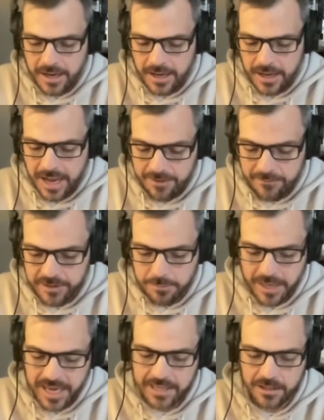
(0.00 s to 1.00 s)
heavy
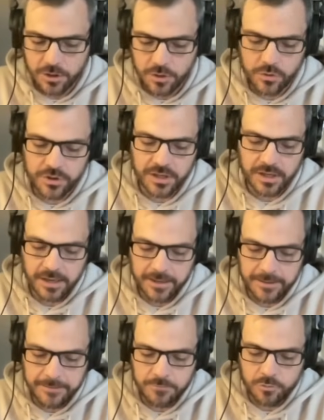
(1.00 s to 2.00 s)
payload
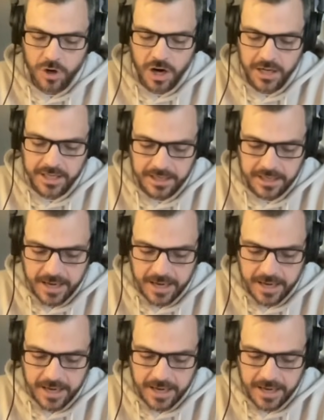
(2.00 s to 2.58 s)
rocket.